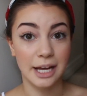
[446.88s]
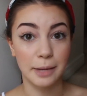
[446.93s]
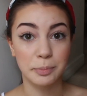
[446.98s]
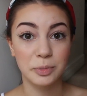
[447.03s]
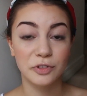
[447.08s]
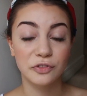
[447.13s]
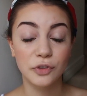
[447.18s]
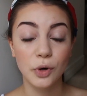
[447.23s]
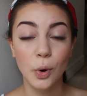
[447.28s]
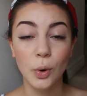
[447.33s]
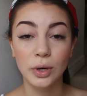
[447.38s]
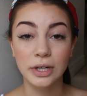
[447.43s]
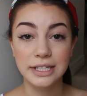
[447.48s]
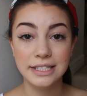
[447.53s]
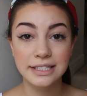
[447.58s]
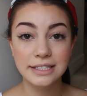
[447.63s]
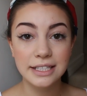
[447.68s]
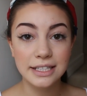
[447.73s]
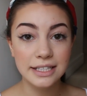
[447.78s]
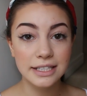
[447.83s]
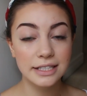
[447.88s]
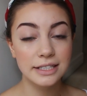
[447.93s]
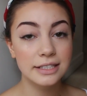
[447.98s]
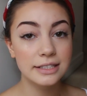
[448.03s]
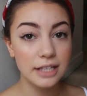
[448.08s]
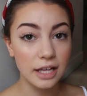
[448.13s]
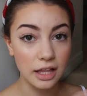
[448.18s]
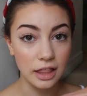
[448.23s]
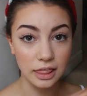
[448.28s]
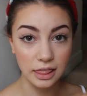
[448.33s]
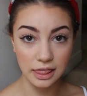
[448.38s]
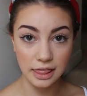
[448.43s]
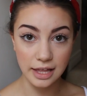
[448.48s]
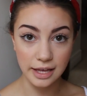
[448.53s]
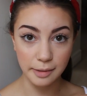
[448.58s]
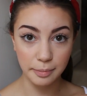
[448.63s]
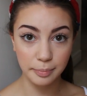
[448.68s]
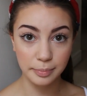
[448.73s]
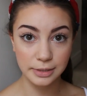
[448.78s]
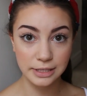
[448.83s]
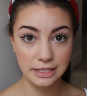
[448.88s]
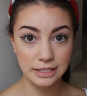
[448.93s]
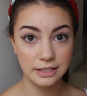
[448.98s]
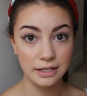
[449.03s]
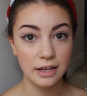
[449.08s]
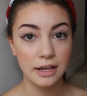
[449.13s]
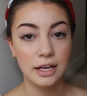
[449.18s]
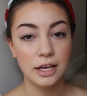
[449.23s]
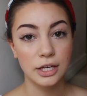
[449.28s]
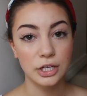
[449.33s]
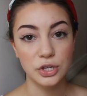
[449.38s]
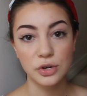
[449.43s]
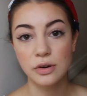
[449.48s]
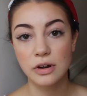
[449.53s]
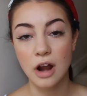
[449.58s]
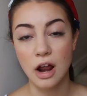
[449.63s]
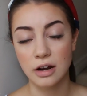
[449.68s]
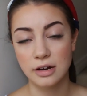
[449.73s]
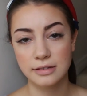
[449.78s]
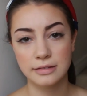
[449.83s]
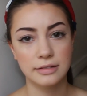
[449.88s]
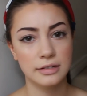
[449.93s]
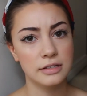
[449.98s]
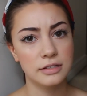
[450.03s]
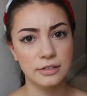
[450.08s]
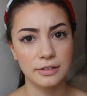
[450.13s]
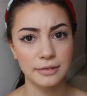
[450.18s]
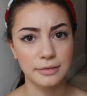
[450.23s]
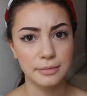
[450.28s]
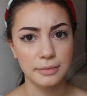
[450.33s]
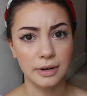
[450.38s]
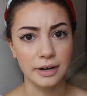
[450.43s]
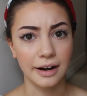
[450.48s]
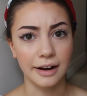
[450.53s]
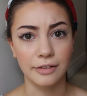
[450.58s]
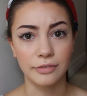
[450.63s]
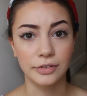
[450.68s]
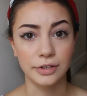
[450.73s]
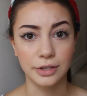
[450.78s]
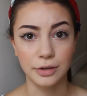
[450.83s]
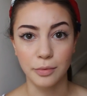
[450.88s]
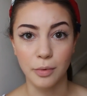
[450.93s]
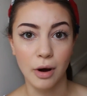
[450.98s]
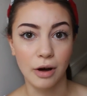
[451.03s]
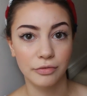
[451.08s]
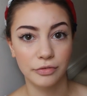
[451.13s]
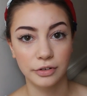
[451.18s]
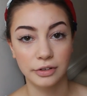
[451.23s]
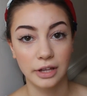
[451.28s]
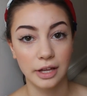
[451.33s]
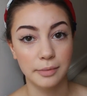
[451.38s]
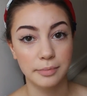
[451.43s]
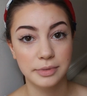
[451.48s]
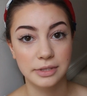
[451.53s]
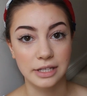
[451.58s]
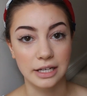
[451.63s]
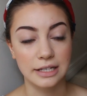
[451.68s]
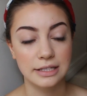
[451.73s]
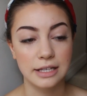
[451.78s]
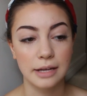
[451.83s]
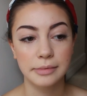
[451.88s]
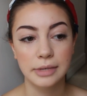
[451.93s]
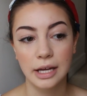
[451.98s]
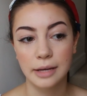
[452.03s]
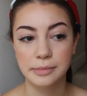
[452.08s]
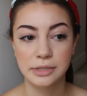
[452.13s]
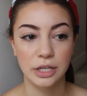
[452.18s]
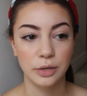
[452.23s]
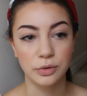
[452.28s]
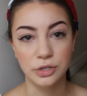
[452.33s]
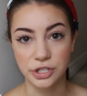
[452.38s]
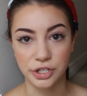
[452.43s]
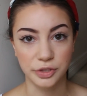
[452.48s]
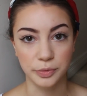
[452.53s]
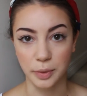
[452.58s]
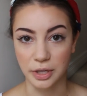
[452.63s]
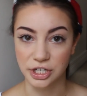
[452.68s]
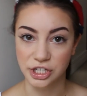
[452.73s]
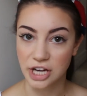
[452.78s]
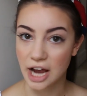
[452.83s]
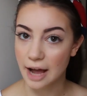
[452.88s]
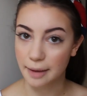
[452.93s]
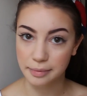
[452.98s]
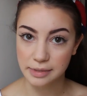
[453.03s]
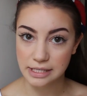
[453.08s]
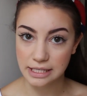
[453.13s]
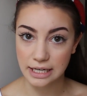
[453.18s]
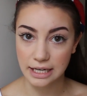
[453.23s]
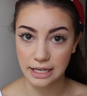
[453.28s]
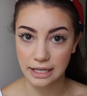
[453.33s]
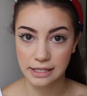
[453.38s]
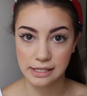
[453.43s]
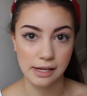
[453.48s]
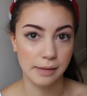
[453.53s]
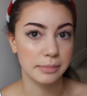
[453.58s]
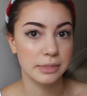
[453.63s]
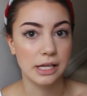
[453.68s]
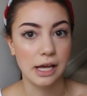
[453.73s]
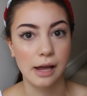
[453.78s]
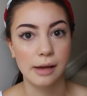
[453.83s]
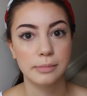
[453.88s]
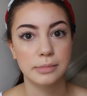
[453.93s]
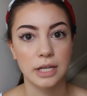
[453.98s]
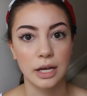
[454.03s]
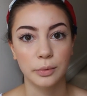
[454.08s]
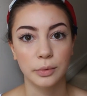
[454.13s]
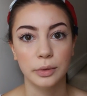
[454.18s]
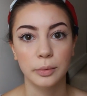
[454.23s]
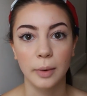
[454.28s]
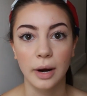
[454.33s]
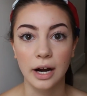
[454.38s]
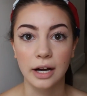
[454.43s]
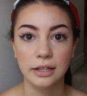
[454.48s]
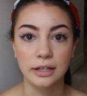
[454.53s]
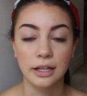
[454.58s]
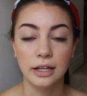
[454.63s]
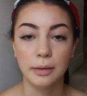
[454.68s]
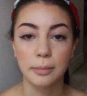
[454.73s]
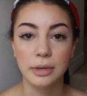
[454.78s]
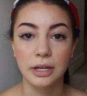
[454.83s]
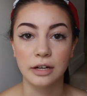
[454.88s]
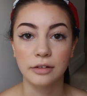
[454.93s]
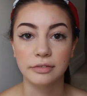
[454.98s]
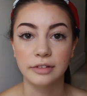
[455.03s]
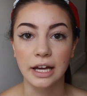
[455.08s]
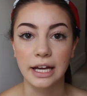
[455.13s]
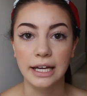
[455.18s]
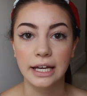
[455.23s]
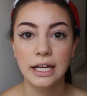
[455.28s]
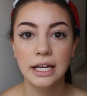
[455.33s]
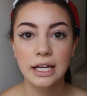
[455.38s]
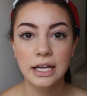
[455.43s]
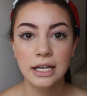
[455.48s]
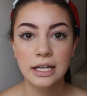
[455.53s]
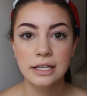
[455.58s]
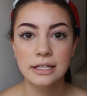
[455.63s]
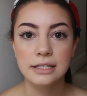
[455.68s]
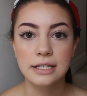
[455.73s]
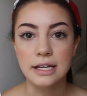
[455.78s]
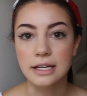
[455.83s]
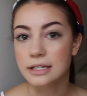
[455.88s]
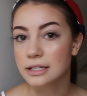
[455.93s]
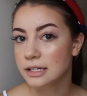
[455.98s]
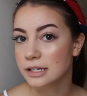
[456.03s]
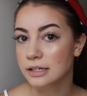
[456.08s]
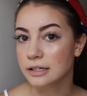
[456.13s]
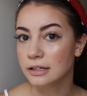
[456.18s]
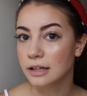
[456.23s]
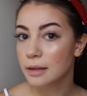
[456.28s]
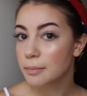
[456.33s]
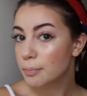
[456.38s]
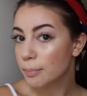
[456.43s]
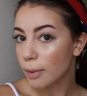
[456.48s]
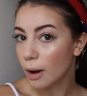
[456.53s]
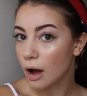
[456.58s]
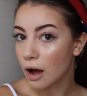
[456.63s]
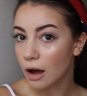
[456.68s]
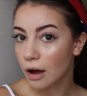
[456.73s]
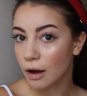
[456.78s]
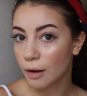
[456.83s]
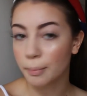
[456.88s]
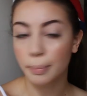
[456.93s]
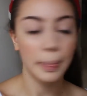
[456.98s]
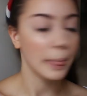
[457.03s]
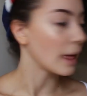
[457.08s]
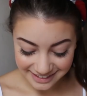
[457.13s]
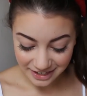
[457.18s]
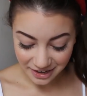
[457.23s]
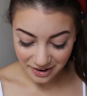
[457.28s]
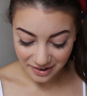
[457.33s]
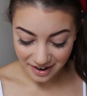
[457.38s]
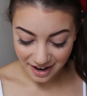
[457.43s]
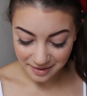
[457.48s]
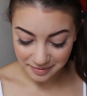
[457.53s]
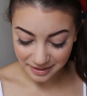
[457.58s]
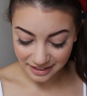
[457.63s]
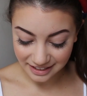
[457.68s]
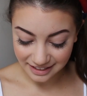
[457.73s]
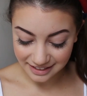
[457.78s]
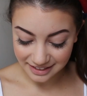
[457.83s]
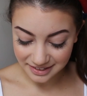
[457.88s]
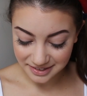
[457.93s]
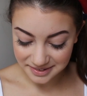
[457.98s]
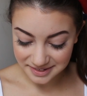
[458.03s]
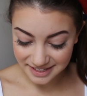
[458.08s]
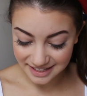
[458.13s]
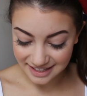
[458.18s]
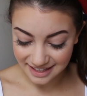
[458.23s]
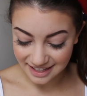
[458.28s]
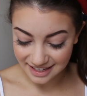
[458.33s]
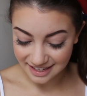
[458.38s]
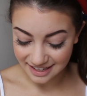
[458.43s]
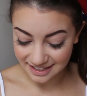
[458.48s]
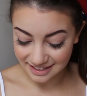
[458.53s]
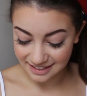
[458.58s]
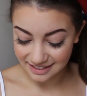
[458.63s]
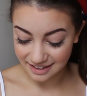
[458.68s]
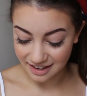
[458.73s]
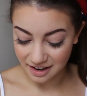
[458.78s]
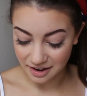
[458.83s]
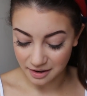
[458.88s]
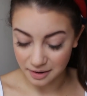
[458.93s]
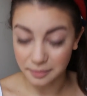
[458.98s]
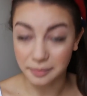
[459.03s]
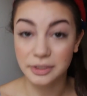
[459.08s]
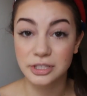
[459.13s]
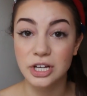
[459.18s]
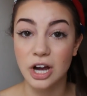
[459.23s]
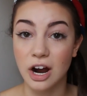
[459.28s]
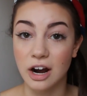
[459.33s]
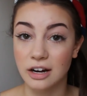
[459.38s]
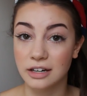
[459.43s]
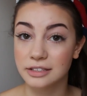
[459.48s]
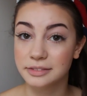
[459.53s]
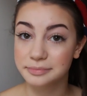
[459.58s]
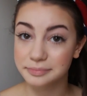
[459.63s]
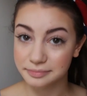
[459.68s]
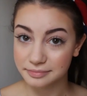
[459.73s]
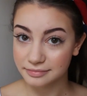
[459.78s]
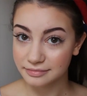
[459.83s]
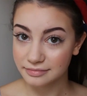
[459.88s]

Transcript: step, of course, is lips. You can honestly do whatever you want for lips. Like sometimes I would just wear chapstick, sometimes I would wear a little bit of like tinted lip balm. So I'm gonna use this um, Tarte